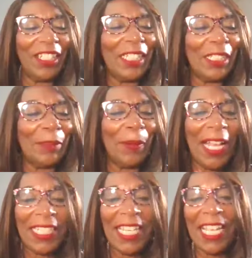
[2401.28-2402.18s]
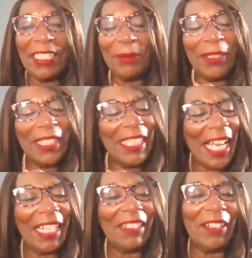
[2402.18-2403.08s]
Justice Podcast with
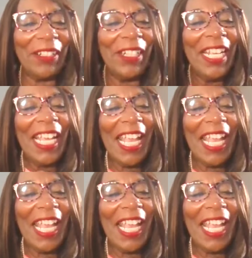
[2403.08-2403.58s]
Dr.